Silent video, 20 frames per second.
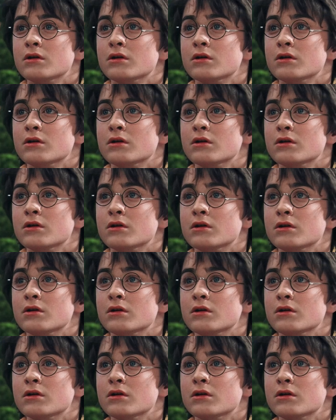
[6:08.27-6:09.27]

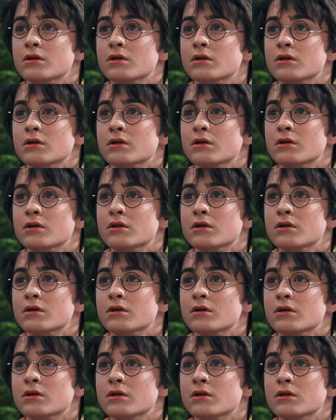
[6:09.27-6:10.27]

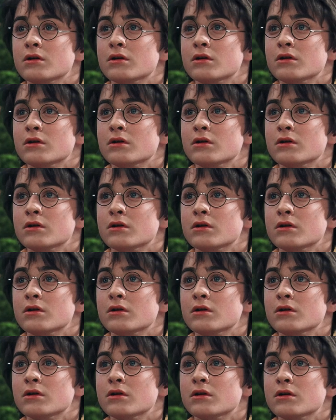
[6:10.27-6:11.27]

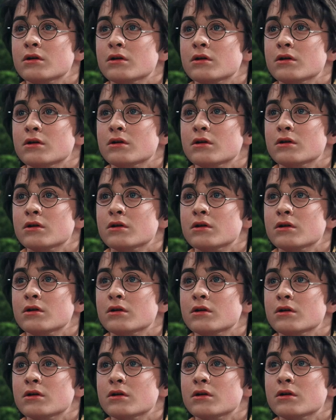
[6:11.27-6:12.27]

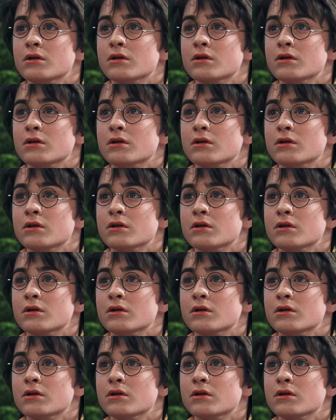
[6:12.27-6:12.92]
No one is speaking in this clip.